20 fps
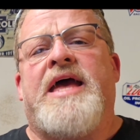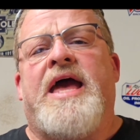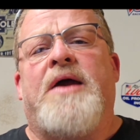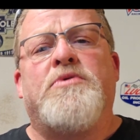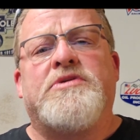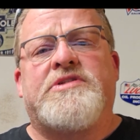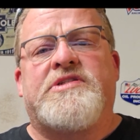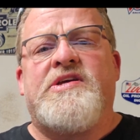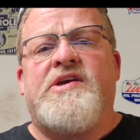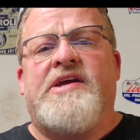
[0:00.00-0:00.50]

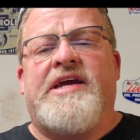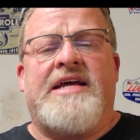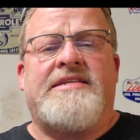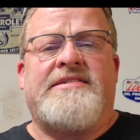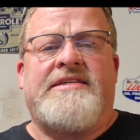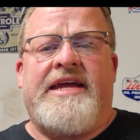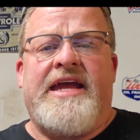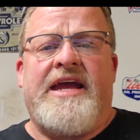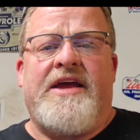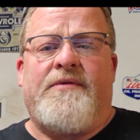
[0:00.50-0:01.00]
And we'll see you
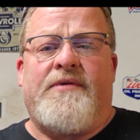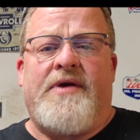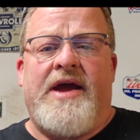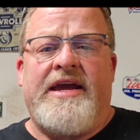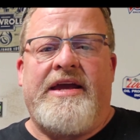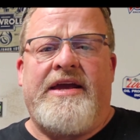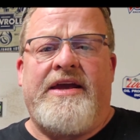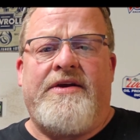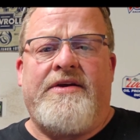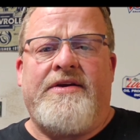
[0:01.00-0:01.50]
guys again
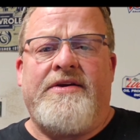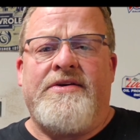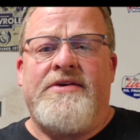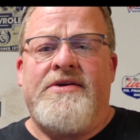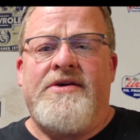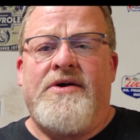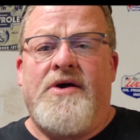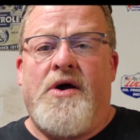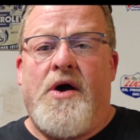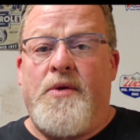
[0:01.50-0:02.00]
right here
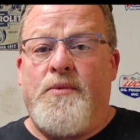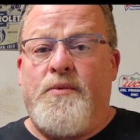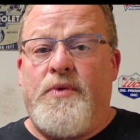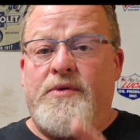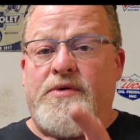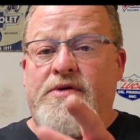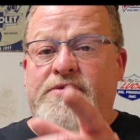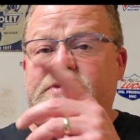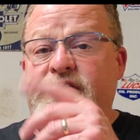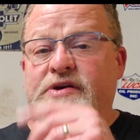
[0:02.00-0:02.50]
on
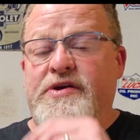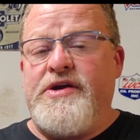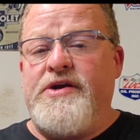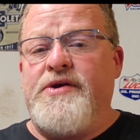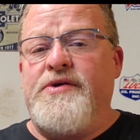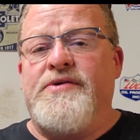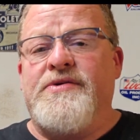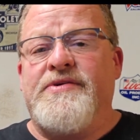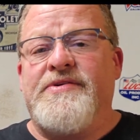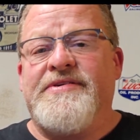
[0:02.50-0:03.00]
We Review
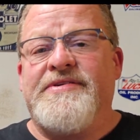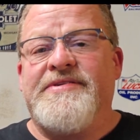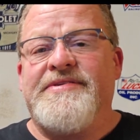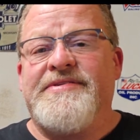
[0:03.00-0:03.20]
You.